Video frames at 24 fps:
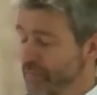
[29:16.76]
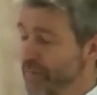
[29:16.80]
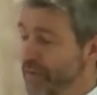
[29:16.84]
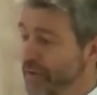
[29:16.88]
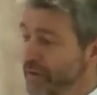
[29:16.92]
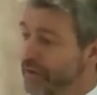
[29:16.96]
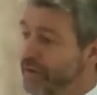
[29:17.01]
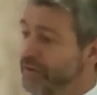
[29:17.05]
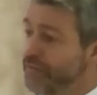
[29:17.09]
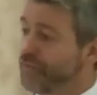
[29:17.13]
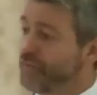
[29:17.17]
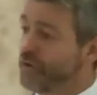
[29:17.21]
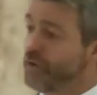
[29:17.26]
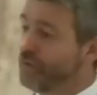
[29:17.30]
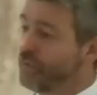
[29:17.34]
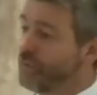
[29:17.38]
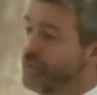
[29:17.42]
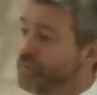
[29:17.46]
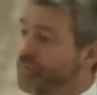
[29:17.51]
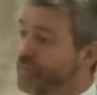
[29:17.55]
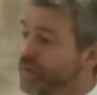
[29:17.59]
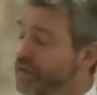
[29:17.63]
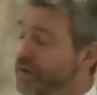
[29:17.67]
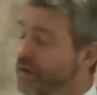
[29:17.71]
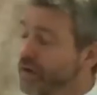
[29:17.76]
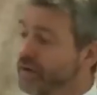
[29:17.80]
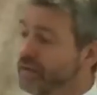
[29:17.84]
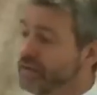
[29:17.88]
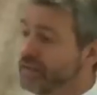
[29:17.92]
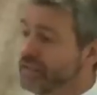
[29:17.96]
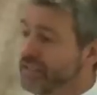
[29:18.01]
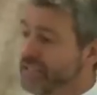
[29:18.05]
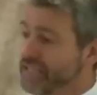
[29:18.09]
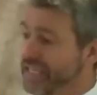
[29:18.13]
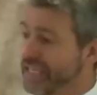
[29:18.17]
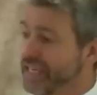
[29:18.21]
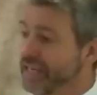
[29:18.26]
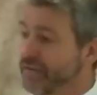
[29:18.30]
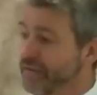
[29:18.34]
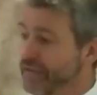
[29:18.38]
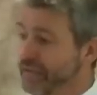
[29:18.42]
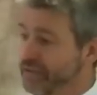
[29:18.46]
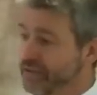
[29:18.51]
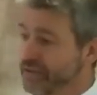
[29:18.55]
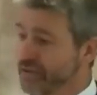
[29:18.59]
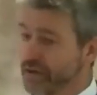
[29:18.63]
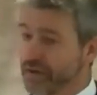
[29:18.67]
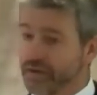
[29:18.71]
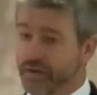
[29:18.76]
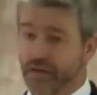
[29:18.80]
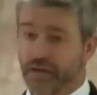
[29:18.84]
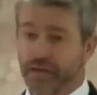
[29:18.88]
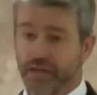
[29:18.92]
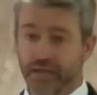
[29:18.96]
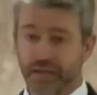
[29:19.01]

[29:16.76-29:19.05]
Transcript: Bearing fruit with regard to character